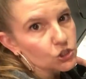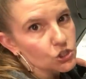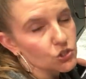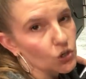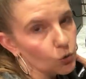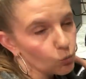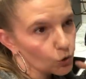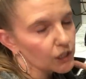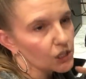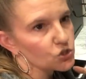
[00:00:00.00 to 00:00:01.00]
just are
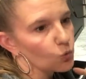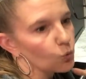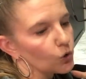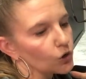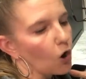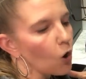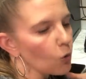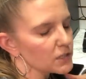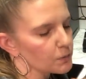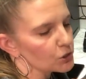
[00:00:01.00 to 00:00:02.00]
working toward
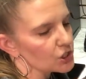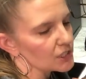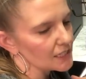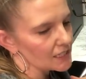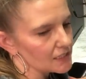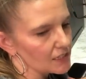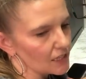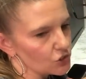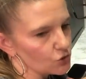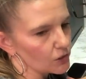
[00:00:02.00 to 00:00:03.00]
always pushing to get to
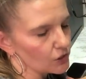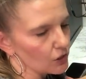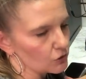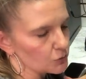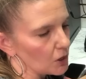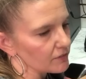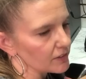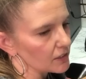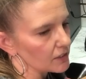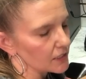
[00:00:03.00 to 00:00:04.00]
that $200
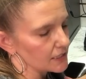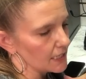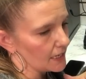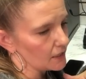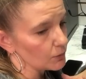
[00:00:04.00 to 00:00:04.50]
profit a day.